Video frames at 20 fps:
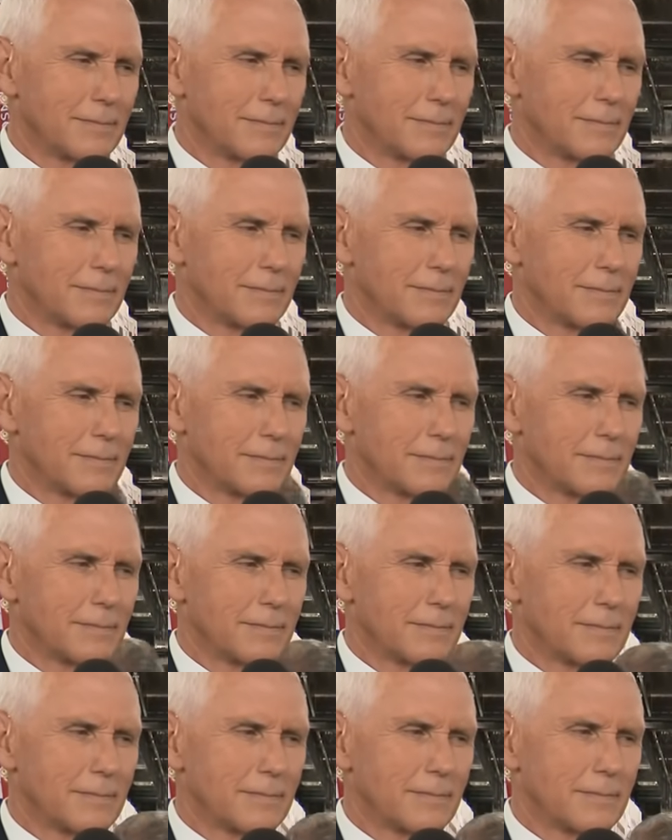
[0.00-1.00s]

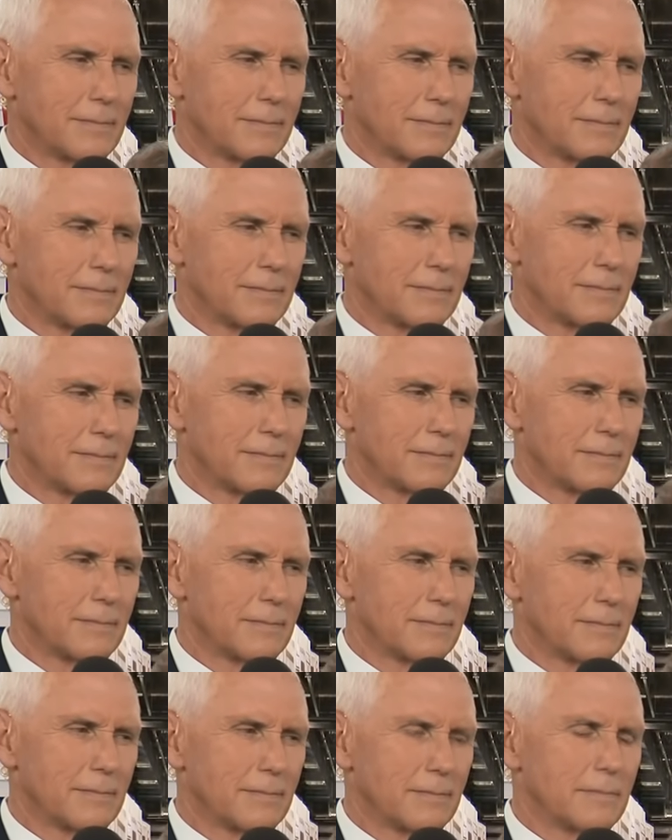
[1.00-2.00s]

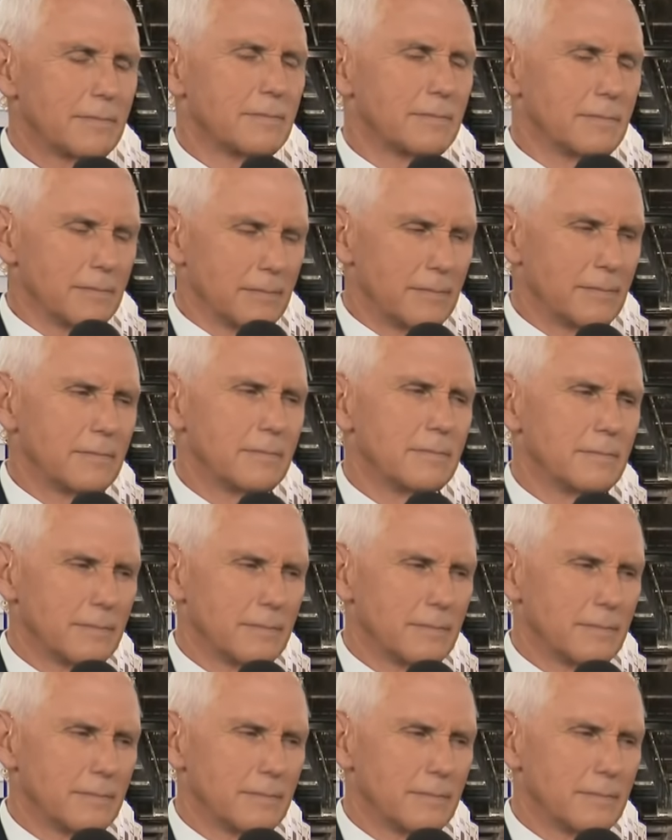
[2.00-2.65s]
(silent)